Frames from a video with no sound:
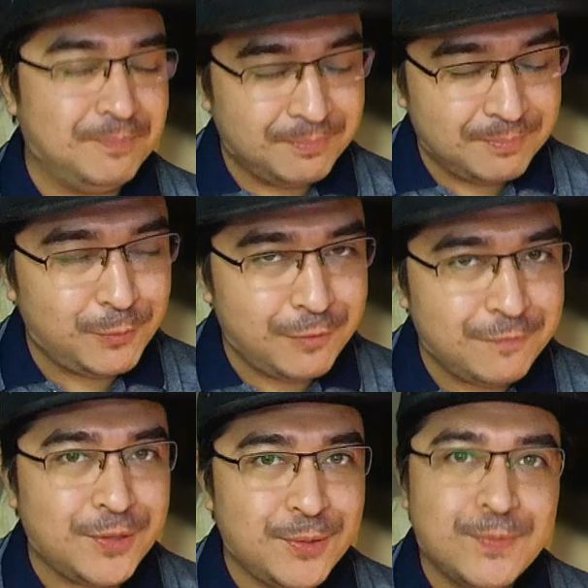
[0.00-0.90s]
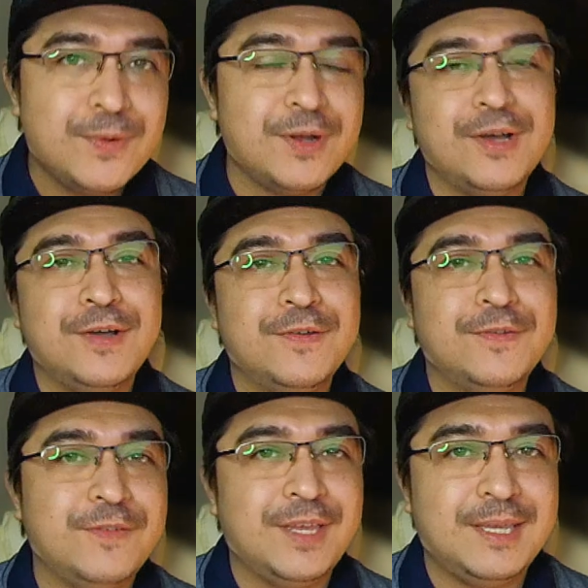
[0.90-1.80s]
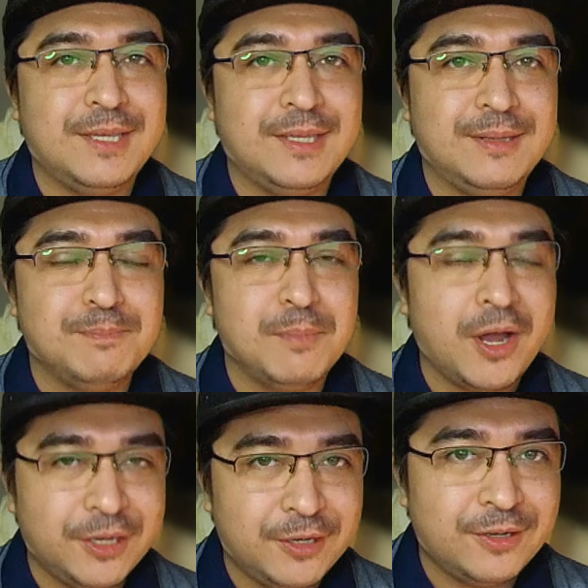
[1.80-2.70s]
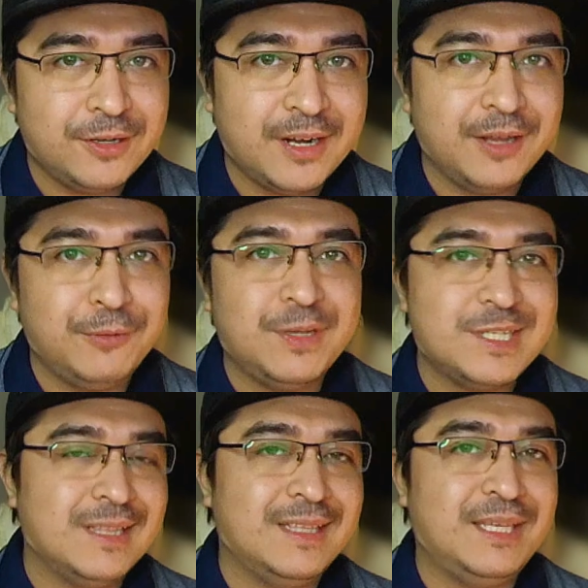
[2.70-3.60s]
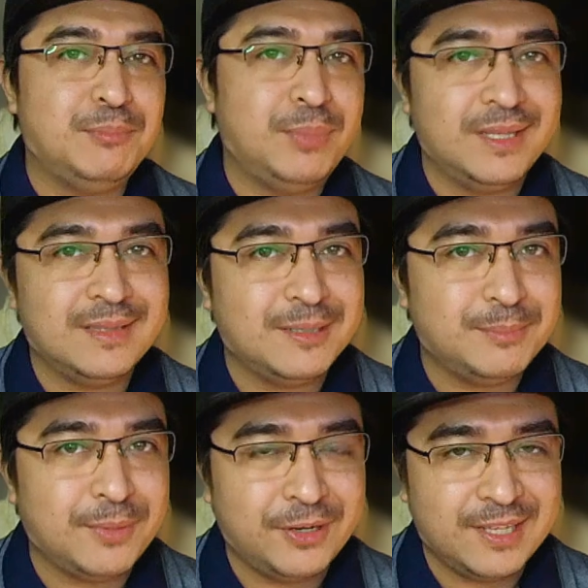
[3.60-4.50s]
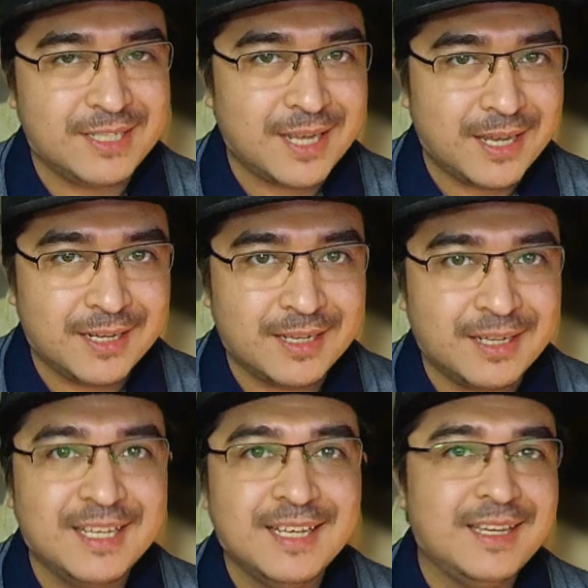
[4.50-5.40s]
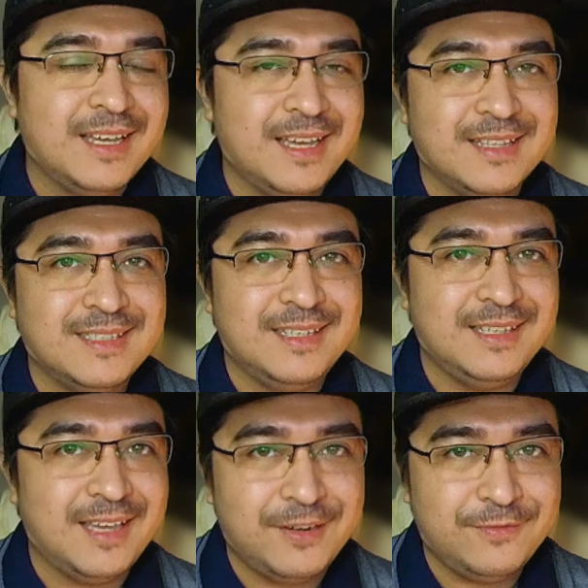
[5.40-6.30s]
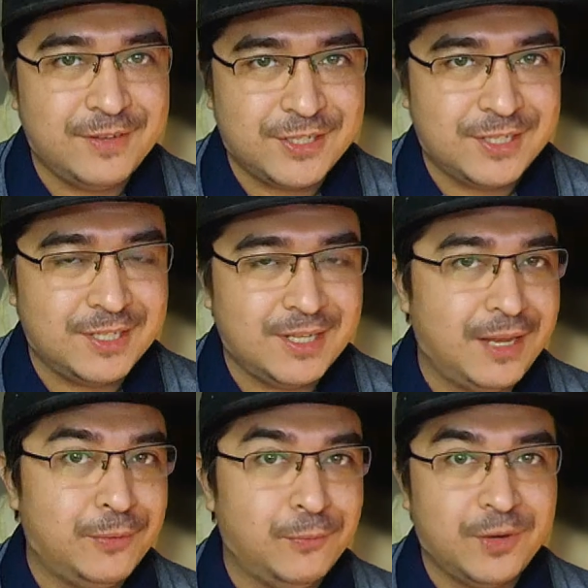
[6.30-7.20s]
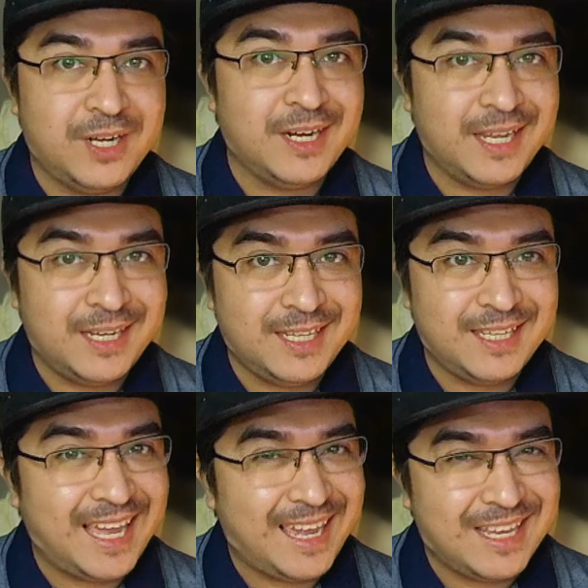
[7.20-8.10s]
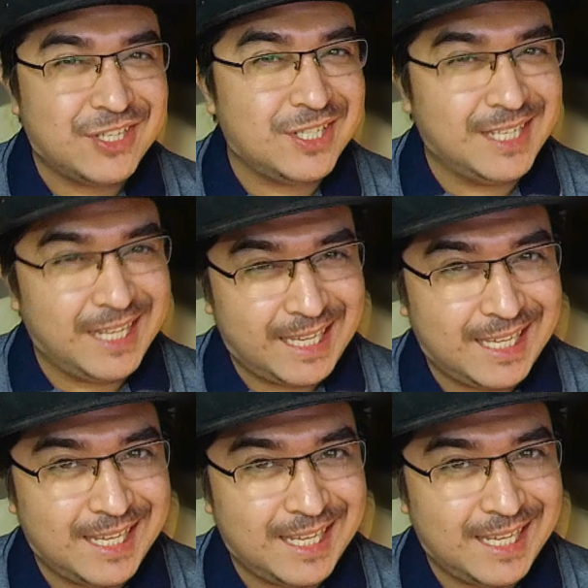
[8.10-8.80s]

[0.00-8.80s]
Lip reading: review of a monitor that I recently picked up on Lazada. It's the Nvision N190 HD.